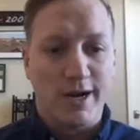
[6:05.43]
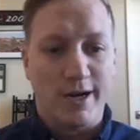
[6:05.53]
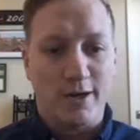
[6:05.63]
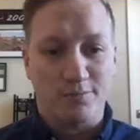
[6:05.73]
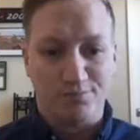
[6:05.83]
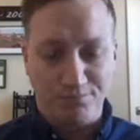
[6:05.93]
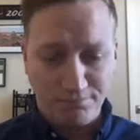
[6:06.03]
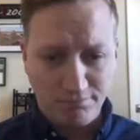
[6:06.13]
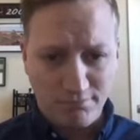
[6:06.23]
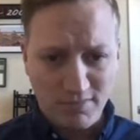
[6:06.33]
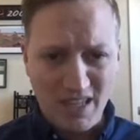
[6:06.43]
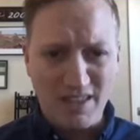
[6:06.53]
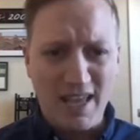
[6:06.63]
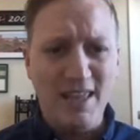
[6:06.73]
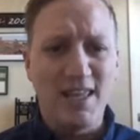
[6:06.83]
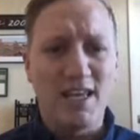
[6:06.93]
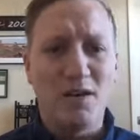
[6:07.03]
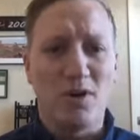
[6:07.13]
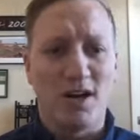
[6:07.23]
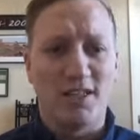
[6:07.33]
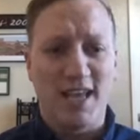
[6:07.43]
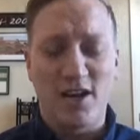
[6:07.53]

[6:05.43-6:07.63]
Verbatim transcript: Um, they then uh,